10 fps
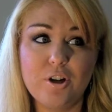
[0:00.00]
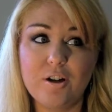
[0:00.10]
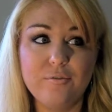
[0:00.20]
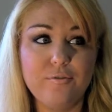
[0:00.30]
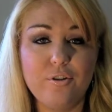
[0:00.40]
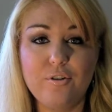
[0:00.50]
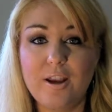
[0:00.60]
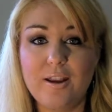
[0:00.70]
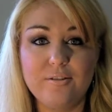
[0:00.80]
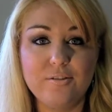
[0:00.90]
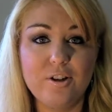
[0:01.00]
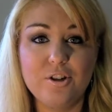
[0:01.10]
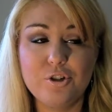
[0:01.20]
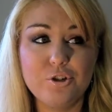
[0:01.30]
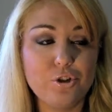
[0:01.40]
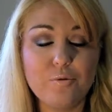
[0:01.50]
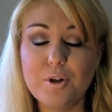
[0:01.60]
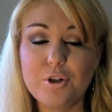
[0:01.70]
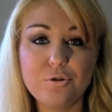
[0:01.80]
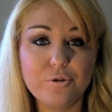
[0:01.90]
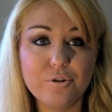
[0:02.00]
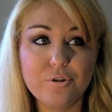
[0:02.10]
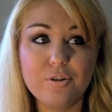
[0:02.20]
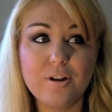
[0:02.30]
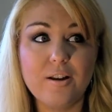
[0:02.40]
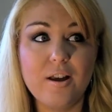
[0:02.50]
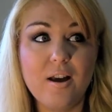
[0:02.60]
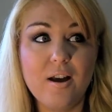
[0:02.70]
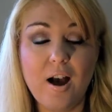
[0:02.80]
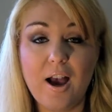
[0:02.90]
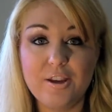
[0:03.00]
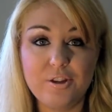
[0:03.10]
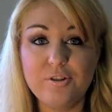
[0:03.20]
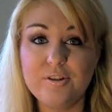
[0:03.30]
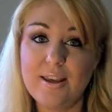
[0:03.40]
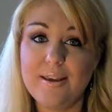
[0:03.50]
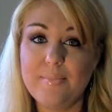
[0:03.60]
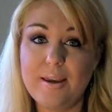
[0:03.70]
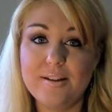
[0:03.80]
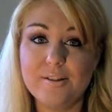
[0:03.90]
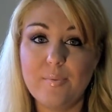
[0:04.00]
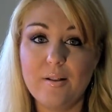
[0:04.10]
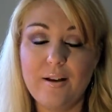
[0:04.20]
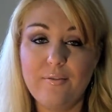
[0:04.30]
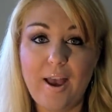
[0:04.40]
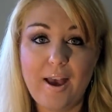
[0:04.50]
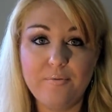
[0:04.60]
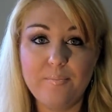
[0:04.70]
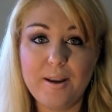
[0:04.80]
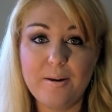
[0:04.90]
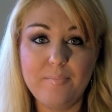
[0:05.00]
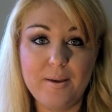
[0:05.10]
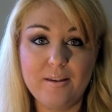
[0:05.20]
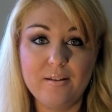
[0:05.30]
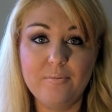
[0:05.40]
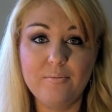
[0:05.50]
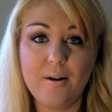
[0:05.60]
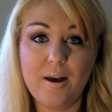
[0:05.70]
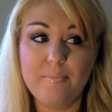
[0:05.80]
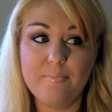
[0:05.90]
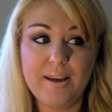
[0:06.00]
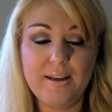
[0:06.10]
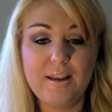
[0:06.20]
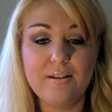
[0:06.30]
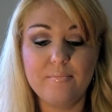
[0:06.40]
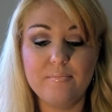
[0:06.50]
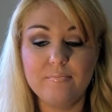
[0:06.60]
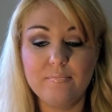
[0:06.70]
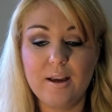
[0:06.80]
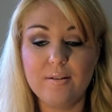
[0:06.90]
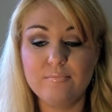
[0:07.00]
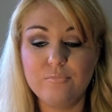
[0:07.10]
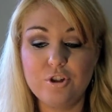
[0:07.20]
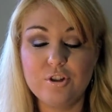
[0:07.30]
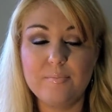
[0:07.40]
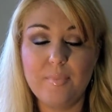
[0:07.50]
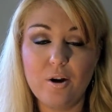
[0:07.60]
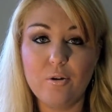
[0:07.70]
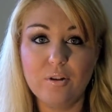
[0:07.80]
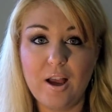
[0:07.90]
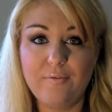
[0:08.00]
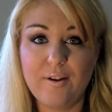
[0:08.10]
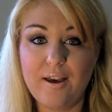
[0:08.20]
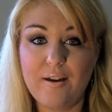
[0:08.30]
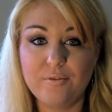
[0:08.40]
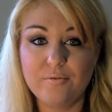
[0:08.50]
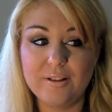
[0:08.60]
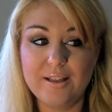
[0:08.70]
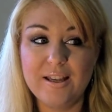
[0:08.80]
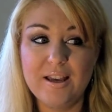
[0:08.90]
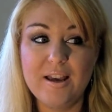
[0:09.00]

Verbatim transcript: junk food and so much sugar and I used to eat meat as well I haven't been a big um, meat eater like usually my whole life I haven't really